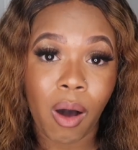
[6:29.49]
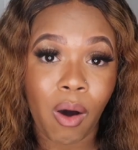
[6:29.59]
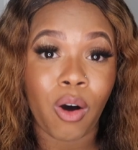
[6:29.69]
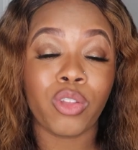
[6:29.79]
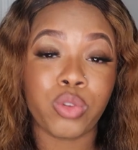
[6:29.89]

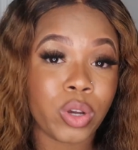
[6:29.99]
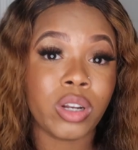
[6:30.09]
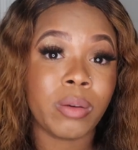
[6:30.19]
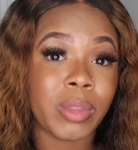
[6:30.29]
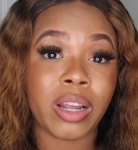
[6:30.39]
all three of
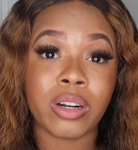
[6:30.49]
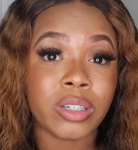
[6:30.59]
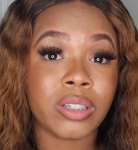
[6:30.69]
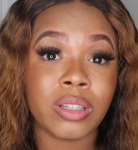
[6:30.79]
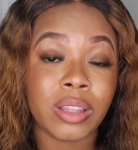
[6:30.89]
them
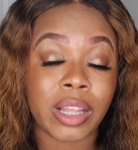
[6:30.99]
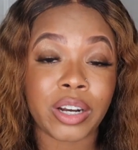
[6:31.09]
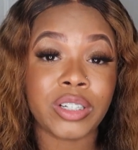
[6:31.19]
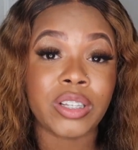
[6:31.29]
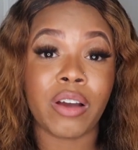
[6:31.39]

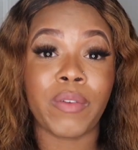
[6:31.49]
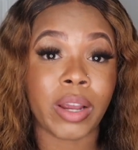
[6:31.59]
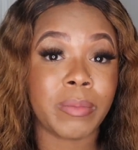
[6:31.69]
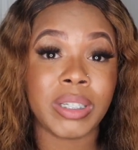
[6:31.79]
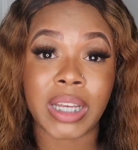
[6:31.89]
letters of
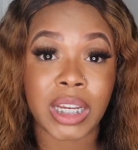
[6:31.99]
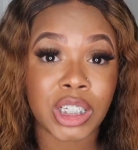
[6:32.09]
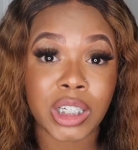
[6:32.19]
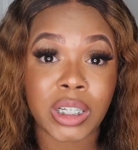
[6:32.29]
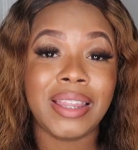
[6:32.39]

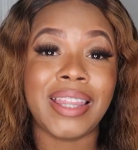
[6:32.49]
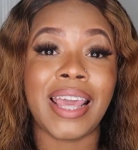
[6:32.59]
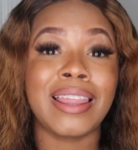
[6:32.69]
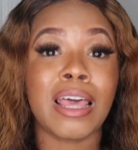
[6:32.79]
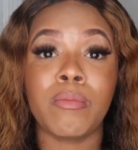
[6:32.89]
recommendation,
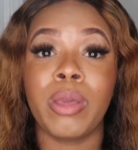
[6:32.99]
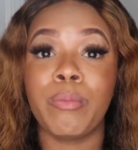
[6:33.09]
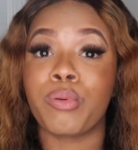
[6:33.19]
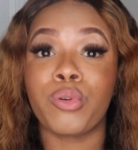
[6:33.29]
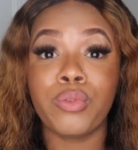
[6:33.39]
they let
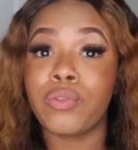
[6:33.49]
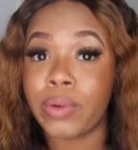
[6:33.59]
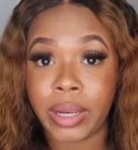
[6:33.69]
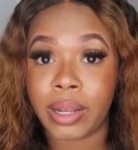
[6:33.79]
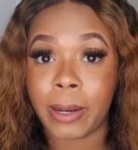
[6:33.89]
me
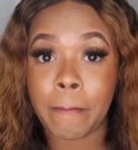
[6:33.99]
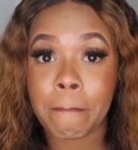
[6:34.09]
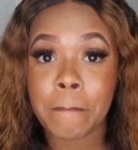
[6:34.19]
proofread it.